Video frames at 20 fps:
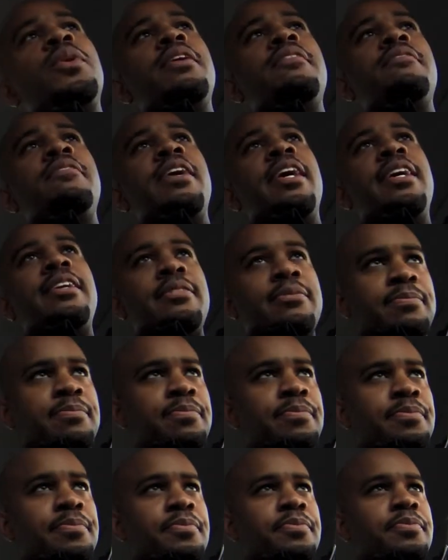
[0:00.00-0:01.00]
event
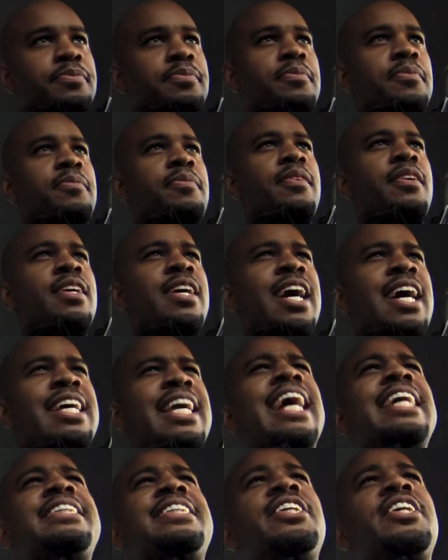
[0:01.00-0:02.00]
uh,
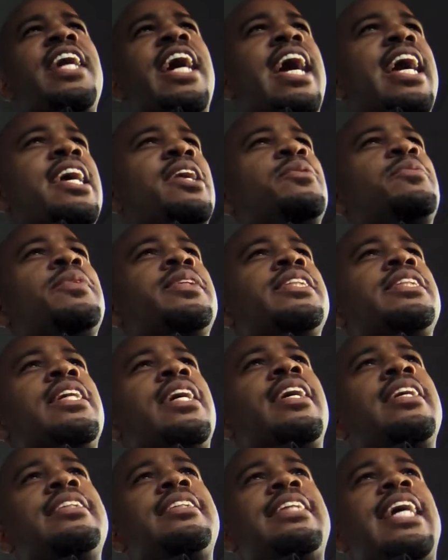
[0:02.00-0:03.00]
yesterday. It was
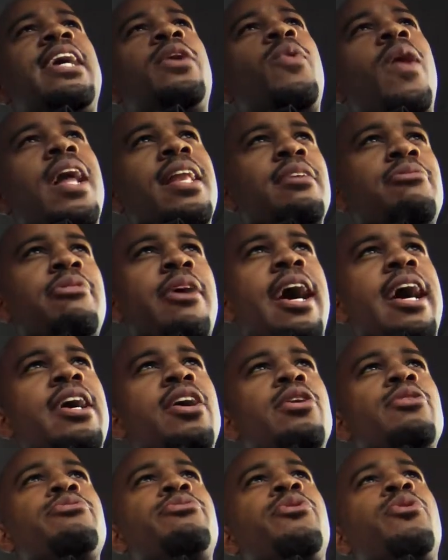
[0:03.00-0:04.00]
a uh, state
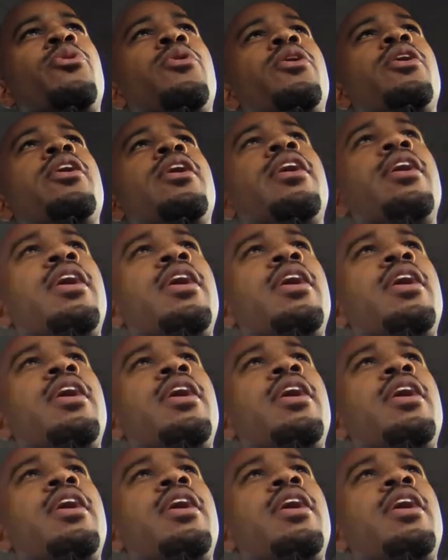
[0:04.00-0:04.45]
qualifier for